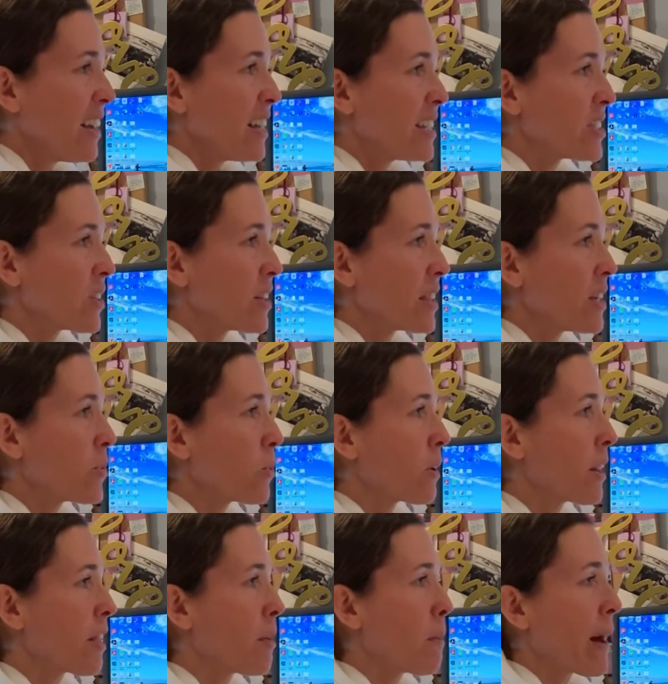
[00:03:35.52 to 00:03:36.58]
So I think one
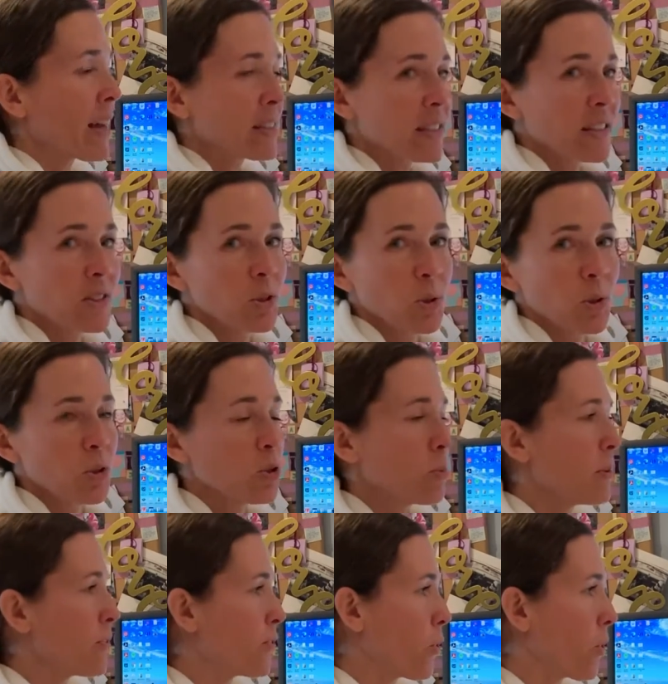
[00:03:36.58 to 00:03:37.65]
of the best things you can do
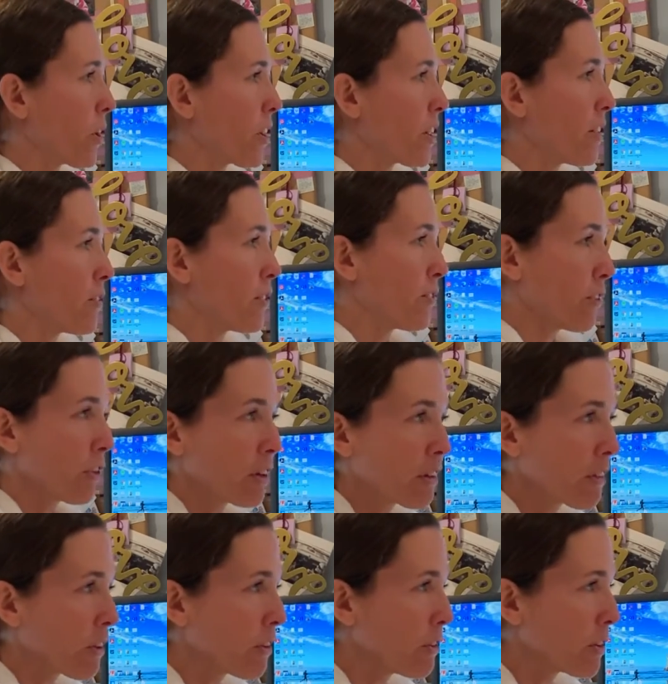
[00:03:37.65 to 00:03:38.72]
before, if you're feeling a
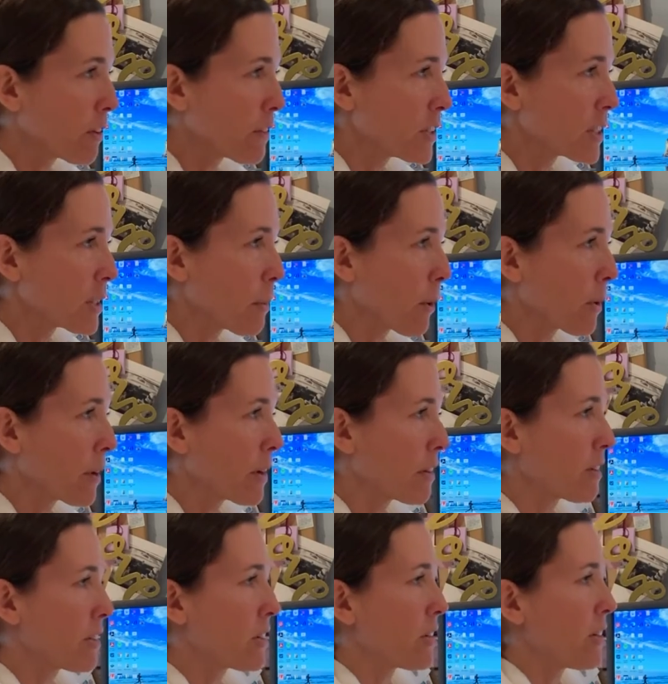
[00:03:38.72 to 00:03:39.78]
little nervous about it, a
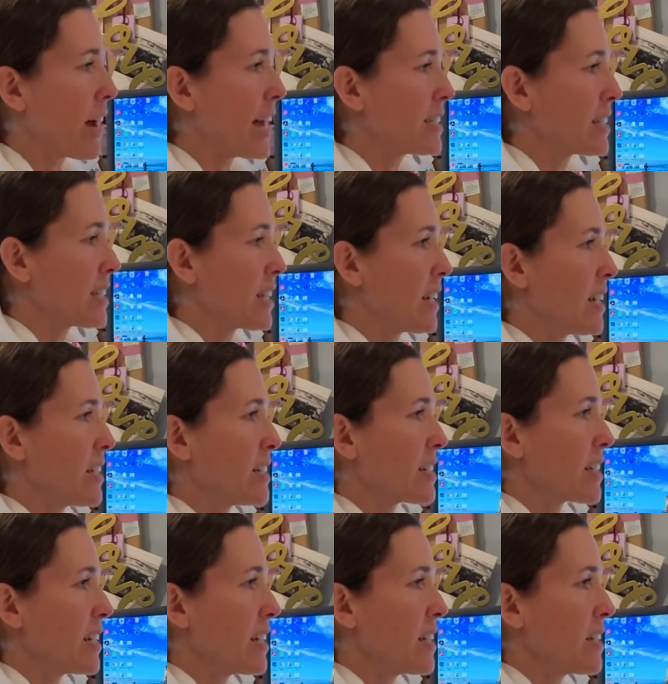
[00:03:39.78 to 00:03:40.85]
little hesitant,
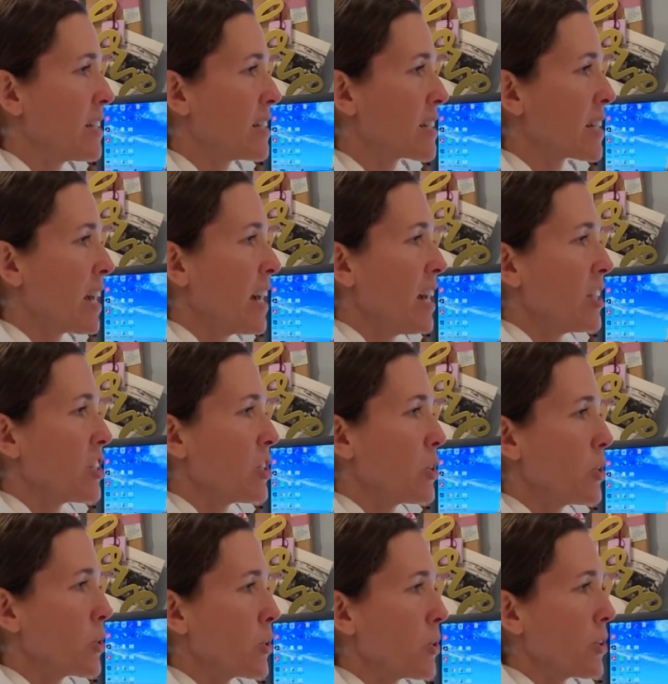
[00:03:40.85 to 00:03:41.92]
is
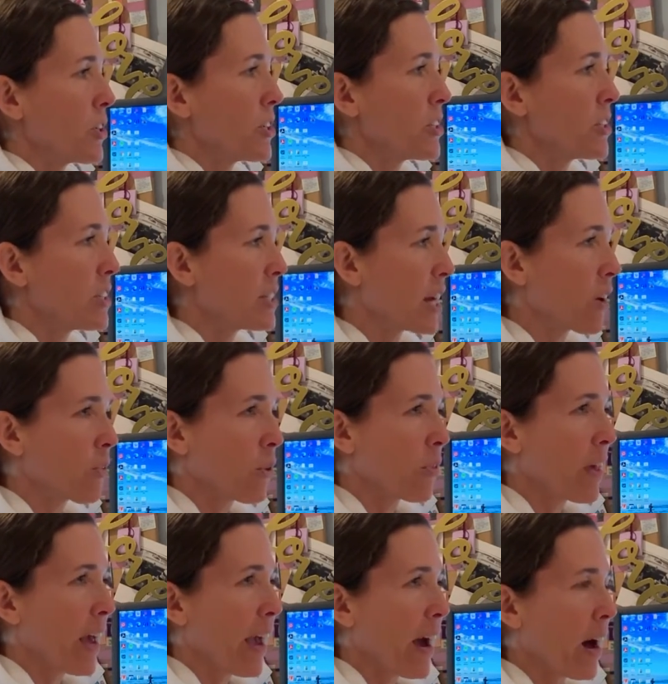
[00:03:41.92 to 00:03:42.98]
to download the
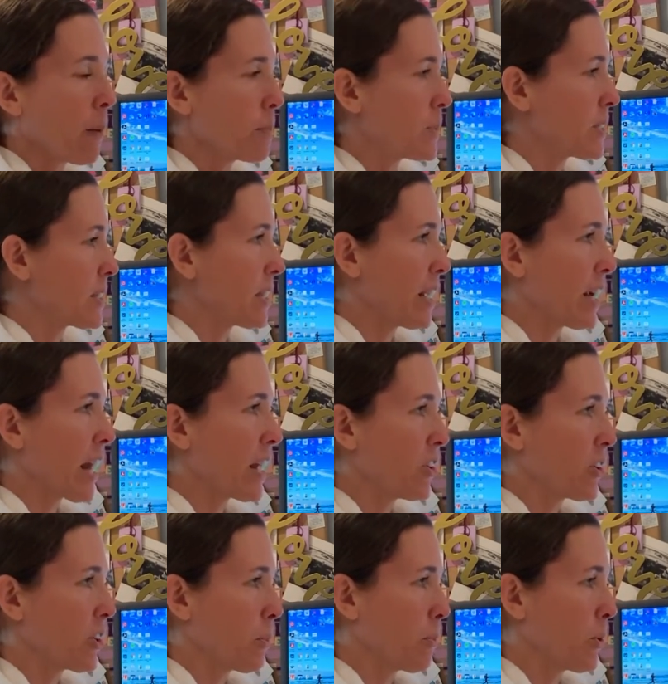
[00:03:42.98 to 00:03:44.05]
apps, get it on your
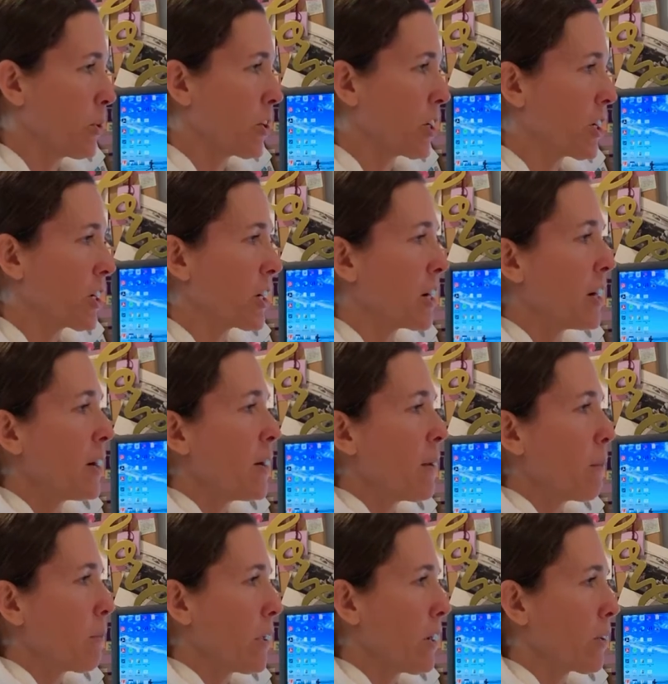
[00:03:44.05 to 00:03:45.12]
computer,
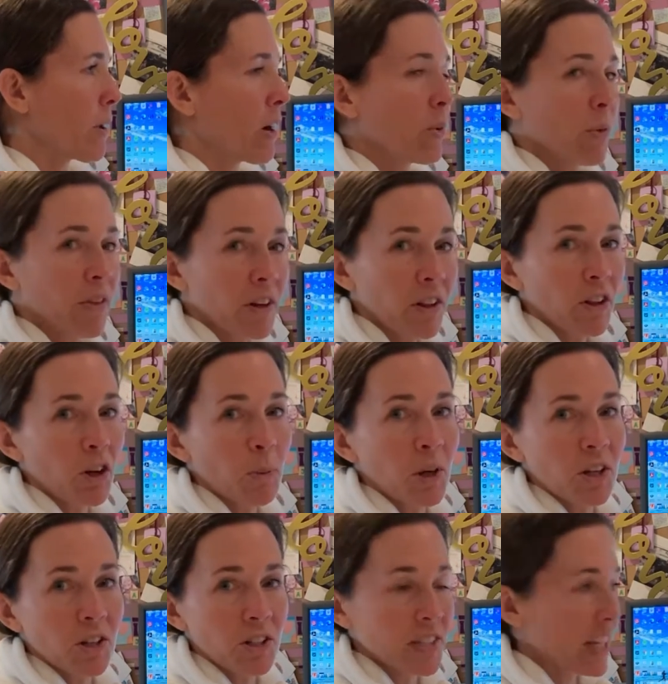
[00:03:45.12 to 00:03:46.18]
play around with it a little bit
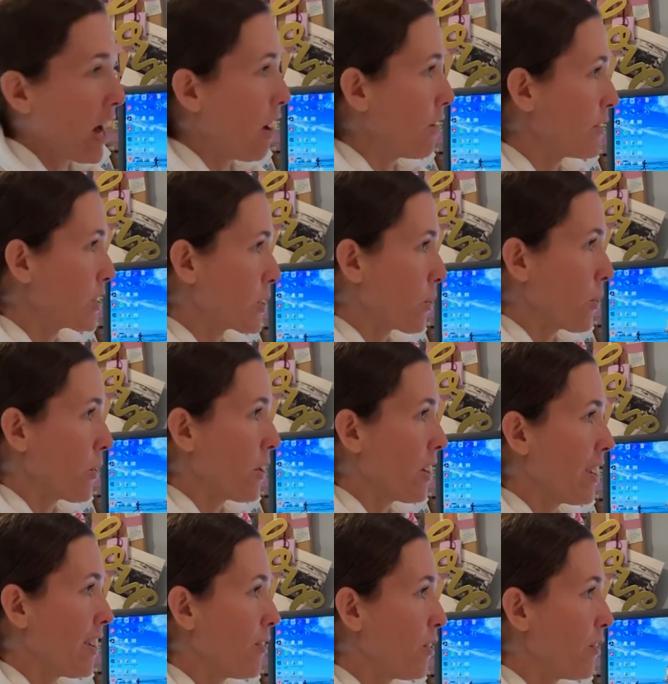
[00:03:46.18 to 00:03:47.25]
yourself. So
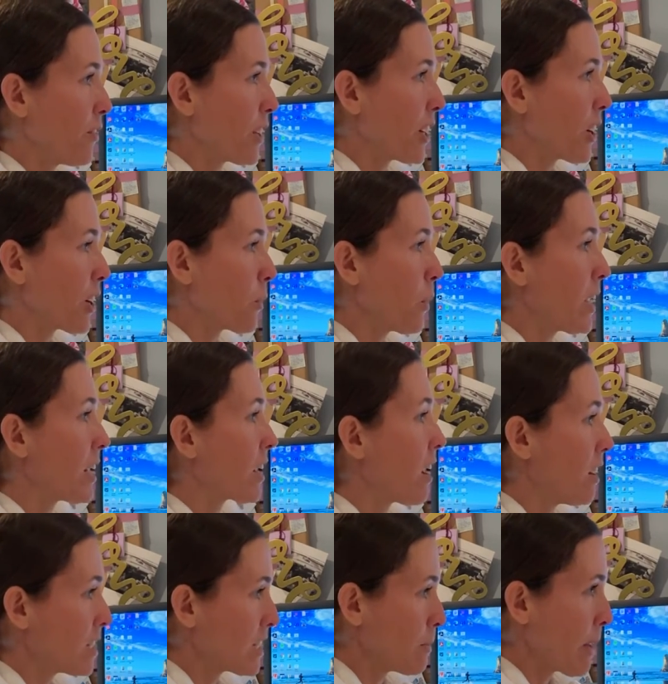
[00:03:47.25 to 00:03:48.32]
if you figure out a way to
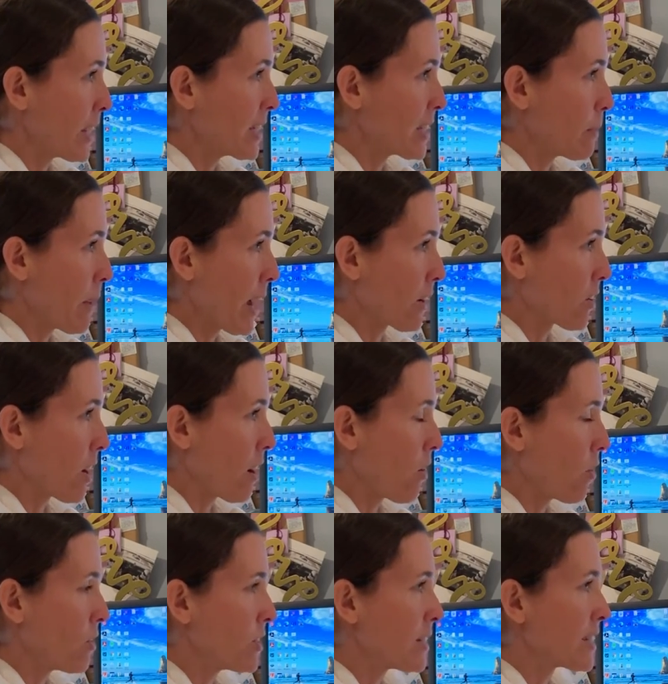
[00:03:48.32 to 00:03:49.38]
customize the
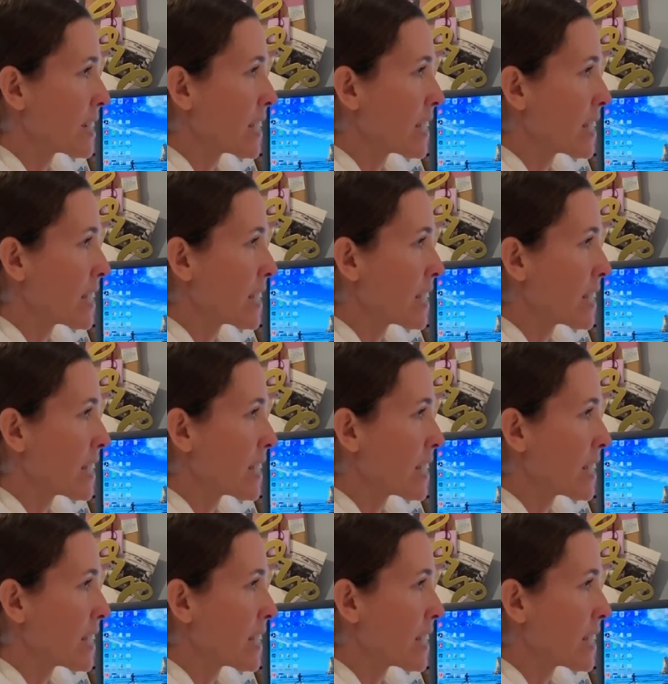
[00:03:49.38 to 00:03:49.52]
background,